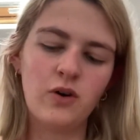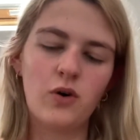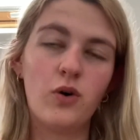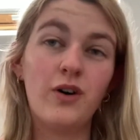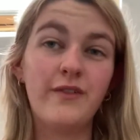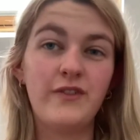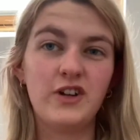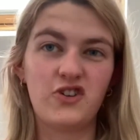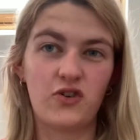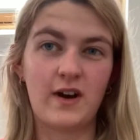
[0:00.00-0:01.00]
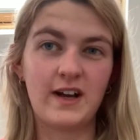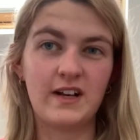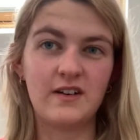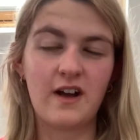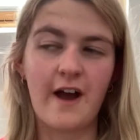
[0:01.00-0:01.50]
all of these
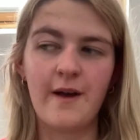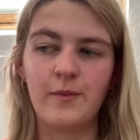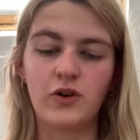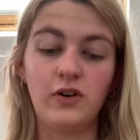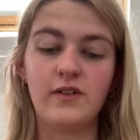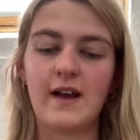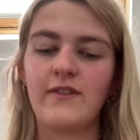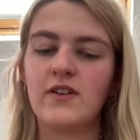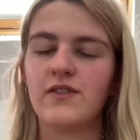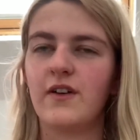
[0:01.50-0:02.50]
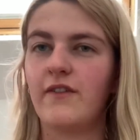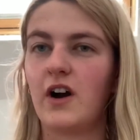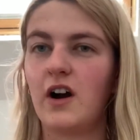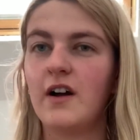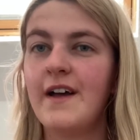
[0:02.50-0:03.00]
drawing um, colours I've used so
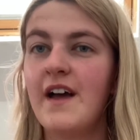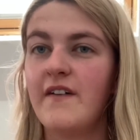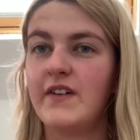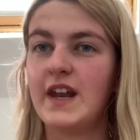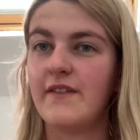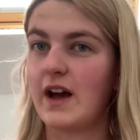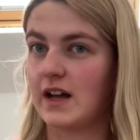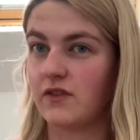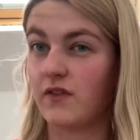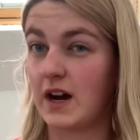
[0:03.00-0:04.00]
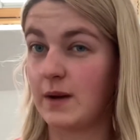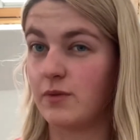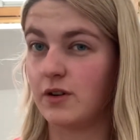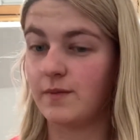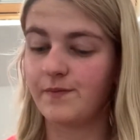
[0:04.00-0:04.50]
far, they're never as
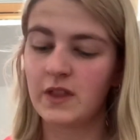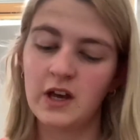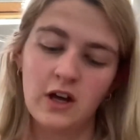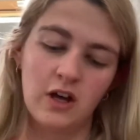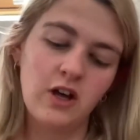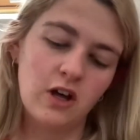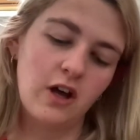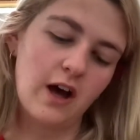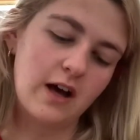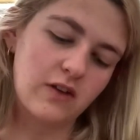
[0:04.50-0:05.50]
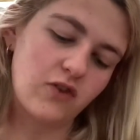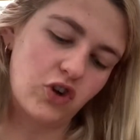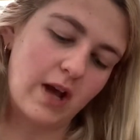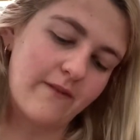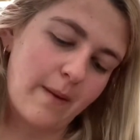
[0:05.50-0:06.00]
vibrant as the
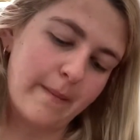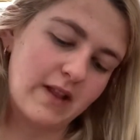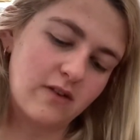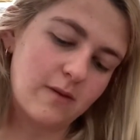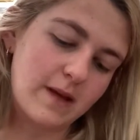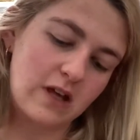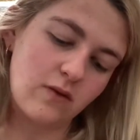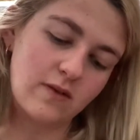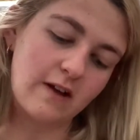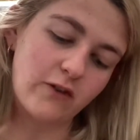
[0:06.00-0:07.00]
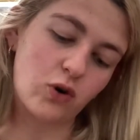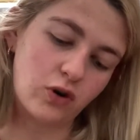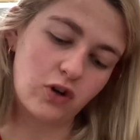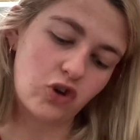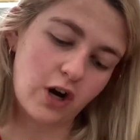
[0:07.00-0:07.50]
shade they're meant to be using the
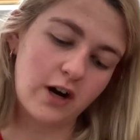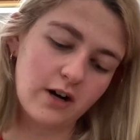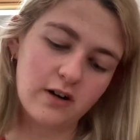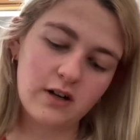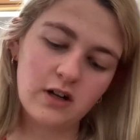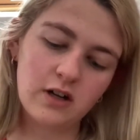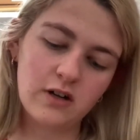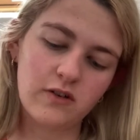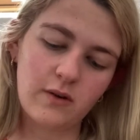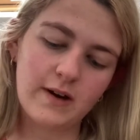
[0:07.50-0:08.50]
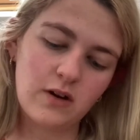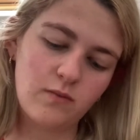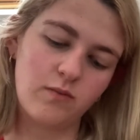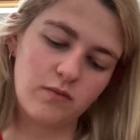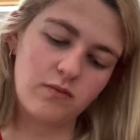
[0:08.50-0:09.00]
colour chart so I
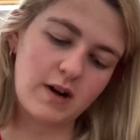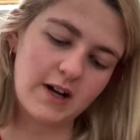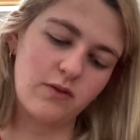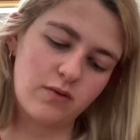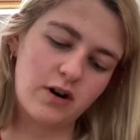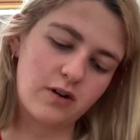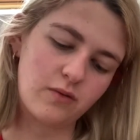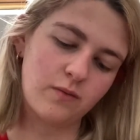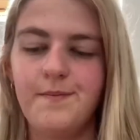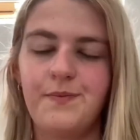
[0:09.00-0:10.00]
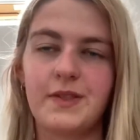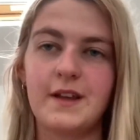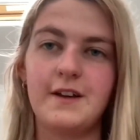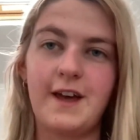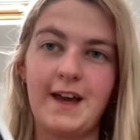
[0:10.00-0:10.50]
don't I don't know.
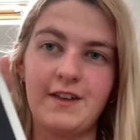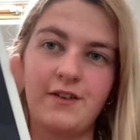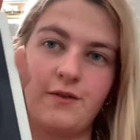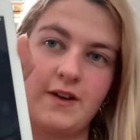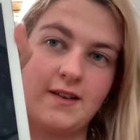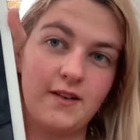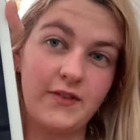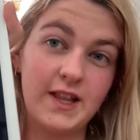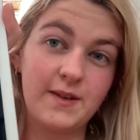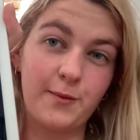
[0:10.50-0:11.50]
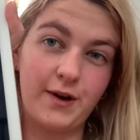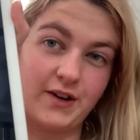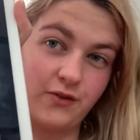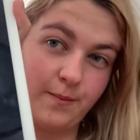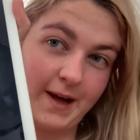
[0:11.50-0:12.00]
Okay, so this is the
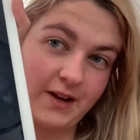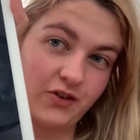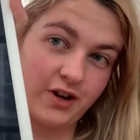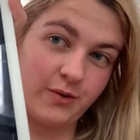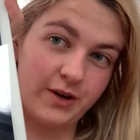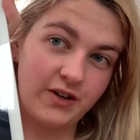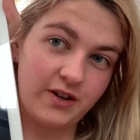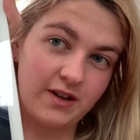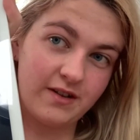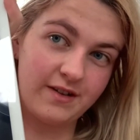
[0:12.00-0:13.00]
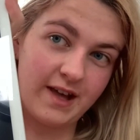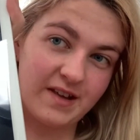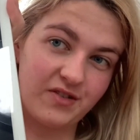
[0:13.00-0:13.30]
inspiration picture, which you can see is